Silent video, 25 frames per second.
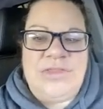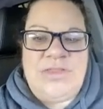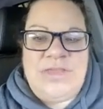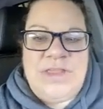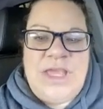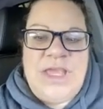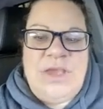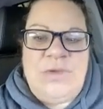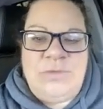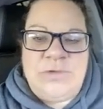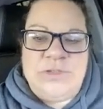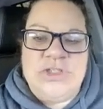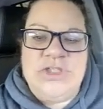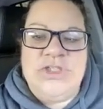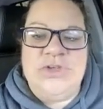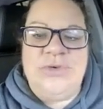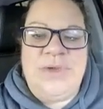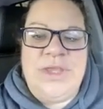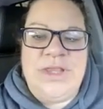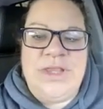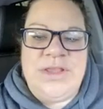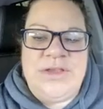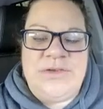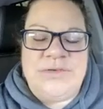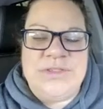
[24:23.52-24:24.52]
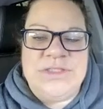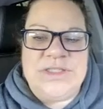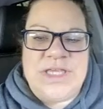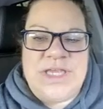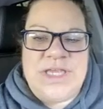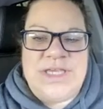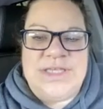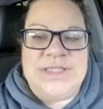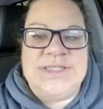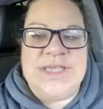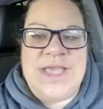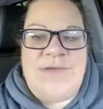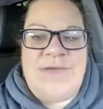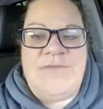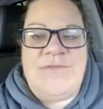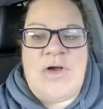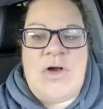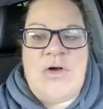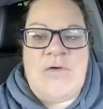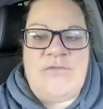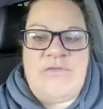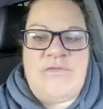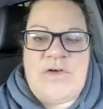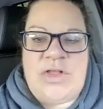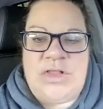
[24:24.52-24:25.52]
he was doing those things have
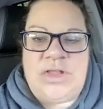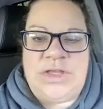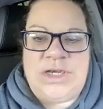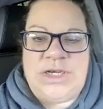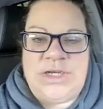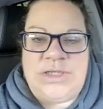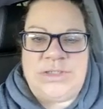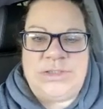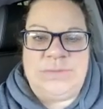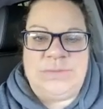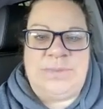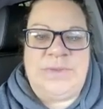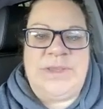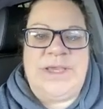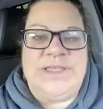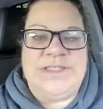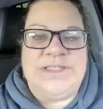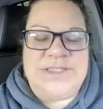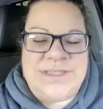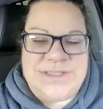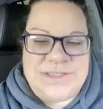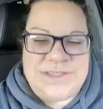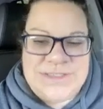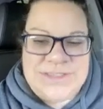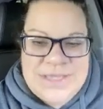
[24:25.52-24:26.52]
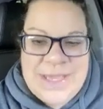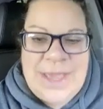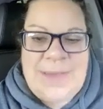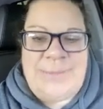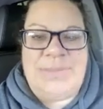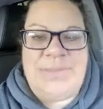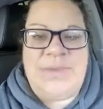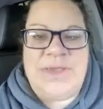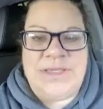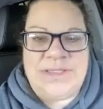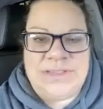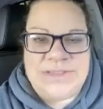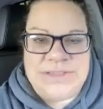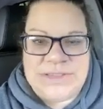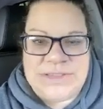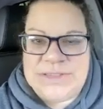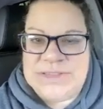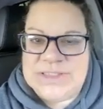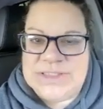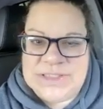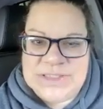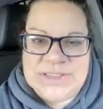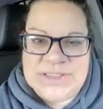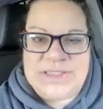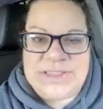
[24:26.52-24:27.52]
all fallen into place because he kept
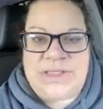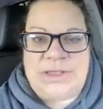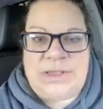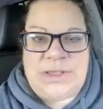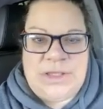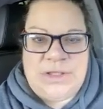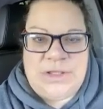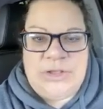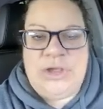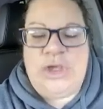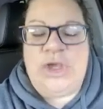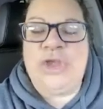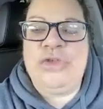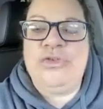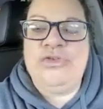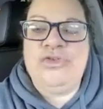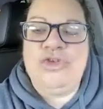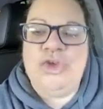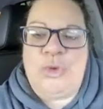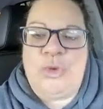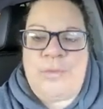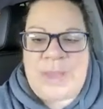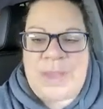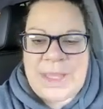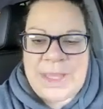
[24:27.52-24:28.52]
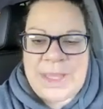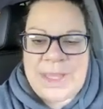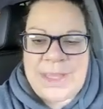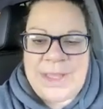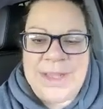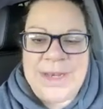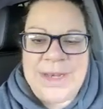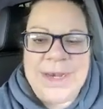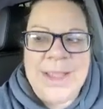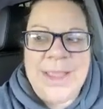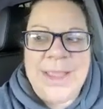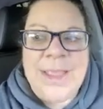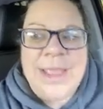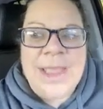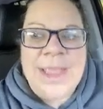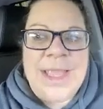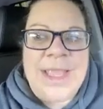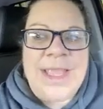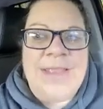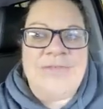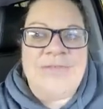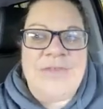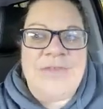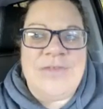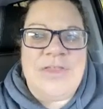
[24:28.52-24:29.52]
consistently doing it.
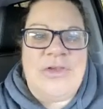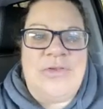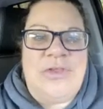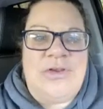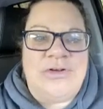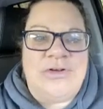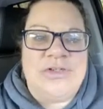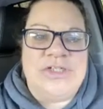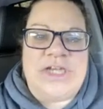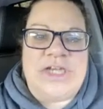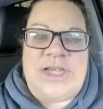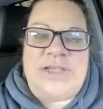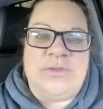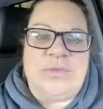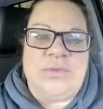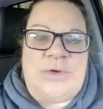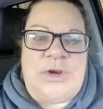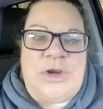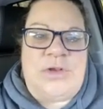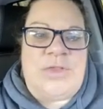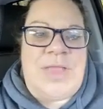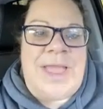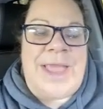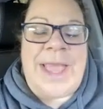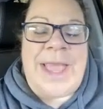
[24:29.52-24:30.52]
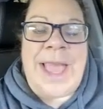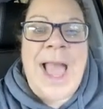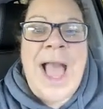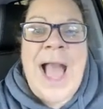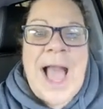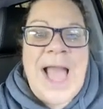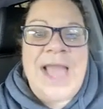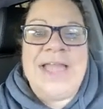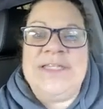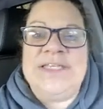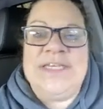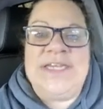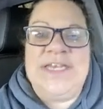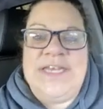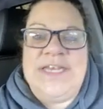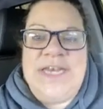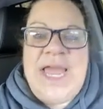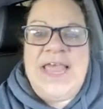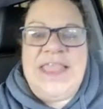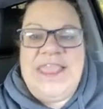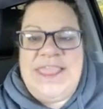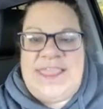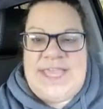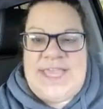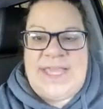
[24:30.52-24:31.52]
Even though there's days where you're like, I did
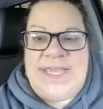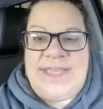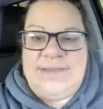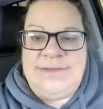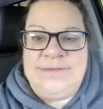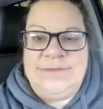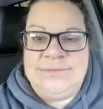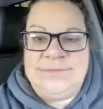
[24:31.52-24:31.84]
nothing.